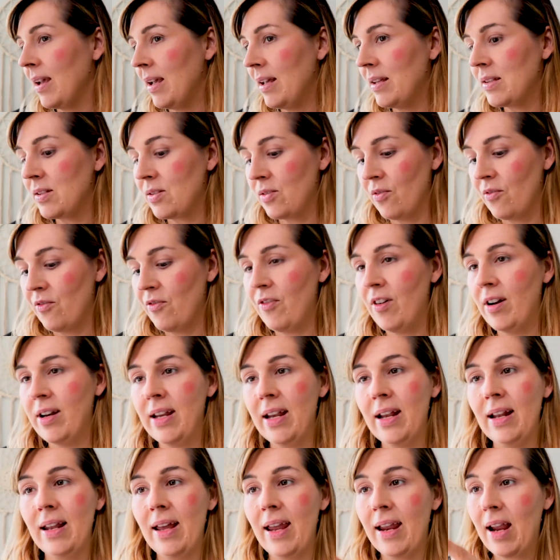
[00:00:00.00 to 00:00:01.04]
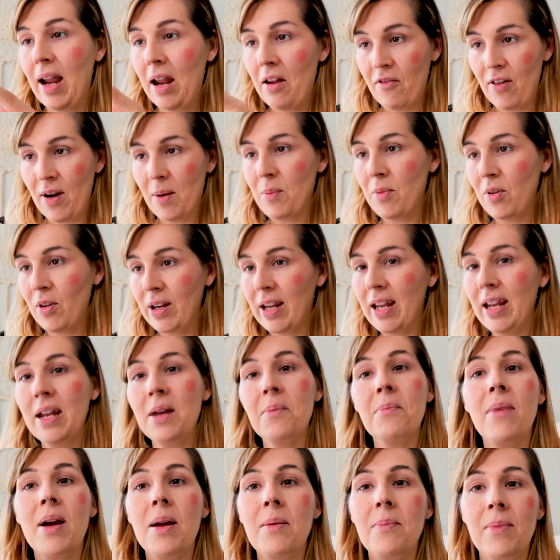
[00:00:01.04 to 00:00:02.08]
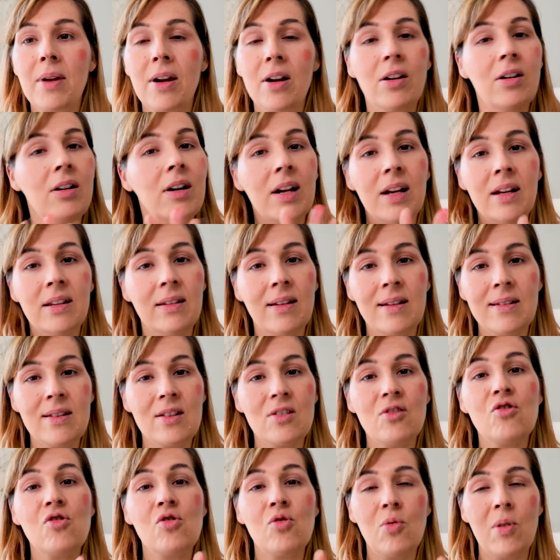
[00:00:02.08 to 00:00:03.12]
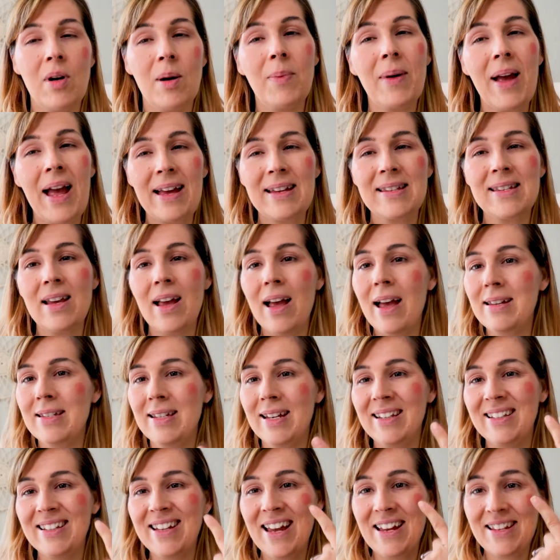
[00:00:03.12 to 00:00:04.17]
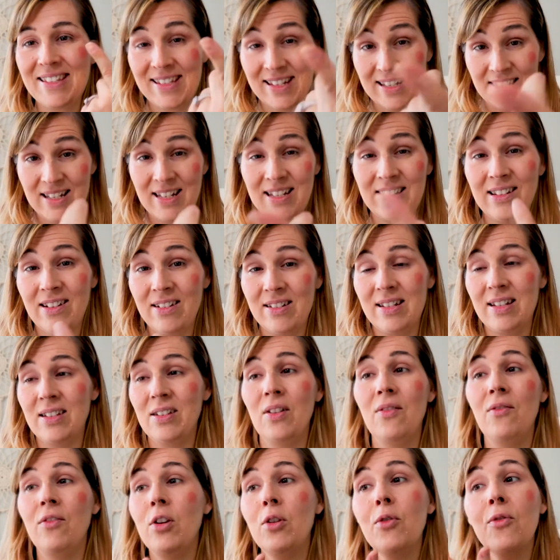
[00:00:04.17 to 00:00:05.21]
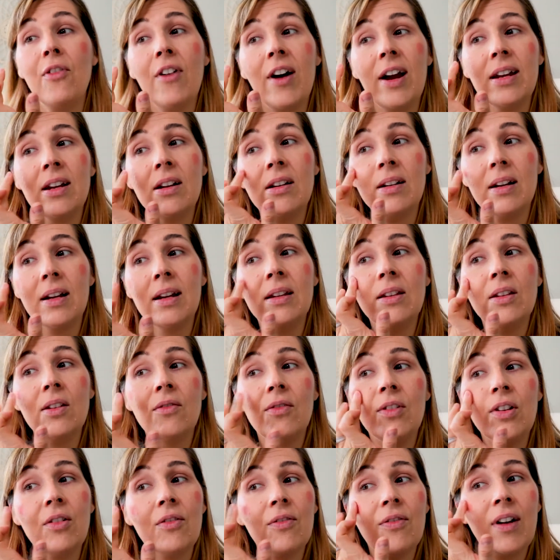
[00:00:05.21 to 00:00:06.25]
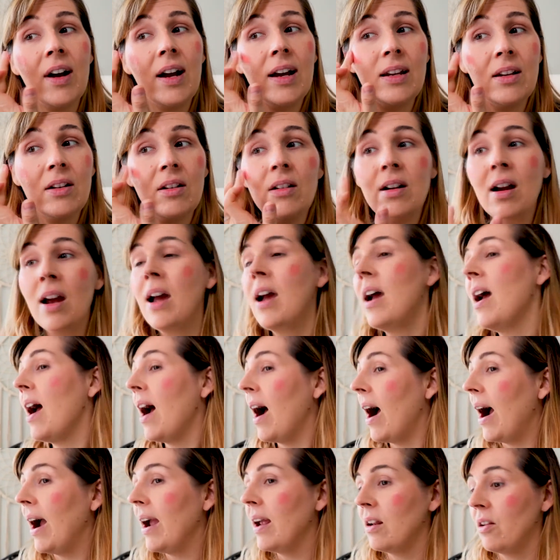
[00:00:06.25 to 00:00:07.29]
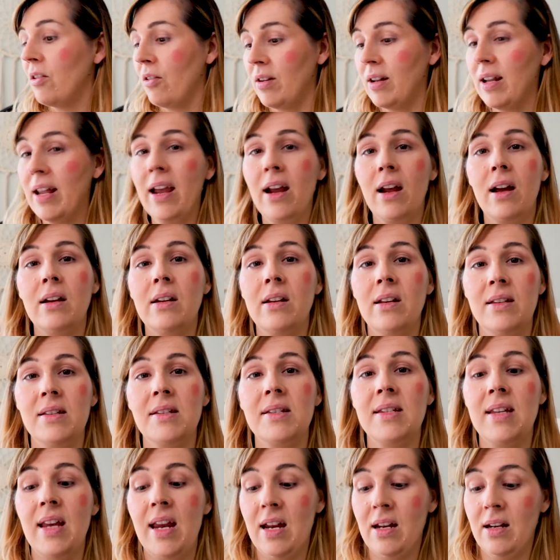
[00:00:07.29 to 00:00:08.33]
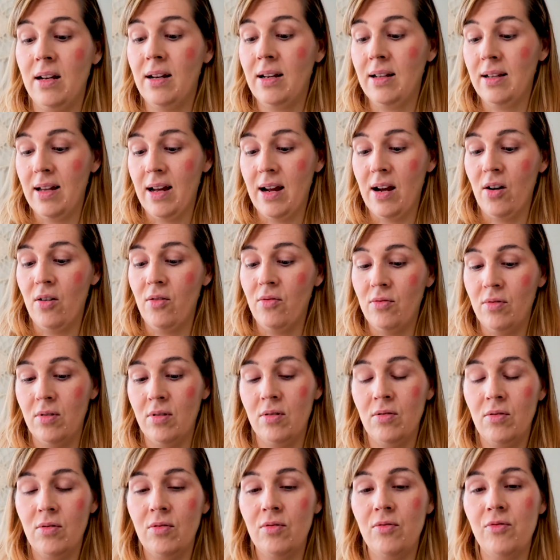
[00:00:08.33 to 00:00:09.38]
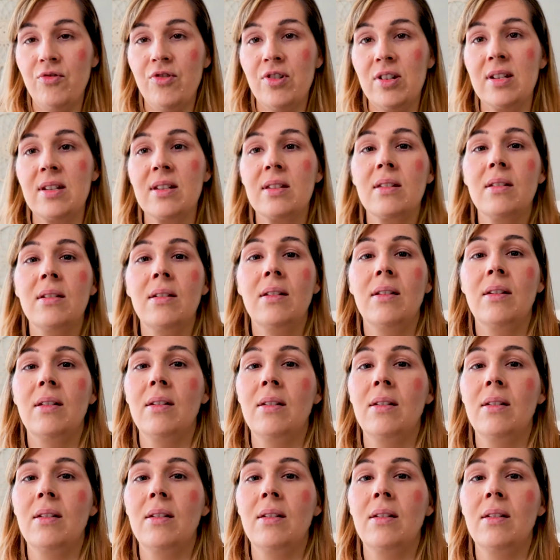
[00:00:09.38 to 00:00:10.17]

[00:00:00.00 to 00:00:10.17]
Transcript: it's so funny, like if I'm looking in my mirror, it doesn't show up as intense as it does in the viewfinder. In the viewfinder, I look like an insane clown who just